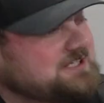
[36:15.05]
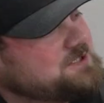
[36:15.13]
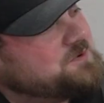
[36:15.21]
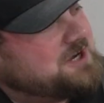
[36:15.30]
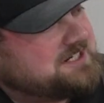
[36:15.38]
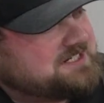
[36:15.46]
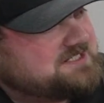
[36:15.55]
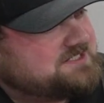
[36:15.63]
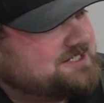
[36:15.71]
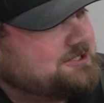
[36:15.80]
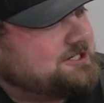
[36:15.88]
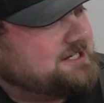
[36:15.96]
really want to
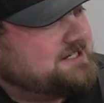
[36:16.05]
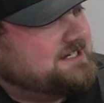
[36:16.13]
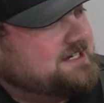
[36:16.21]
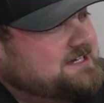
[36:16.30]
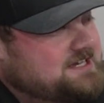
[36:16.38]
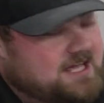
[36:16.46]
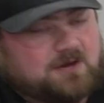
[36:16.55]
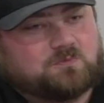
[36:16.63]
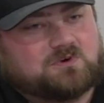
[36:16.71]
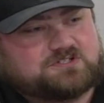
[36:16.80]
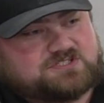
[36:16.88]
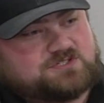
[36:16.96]
consider it.
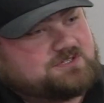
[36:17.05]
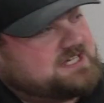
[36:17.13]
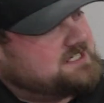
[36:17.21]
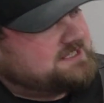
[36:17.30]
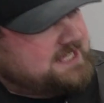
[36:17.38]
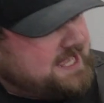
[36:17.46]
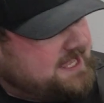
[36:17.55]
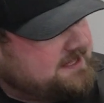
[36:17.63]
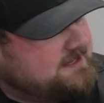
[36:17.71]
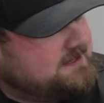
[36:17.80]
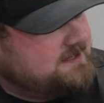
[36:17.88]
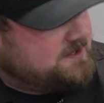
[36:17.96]
And once you get that,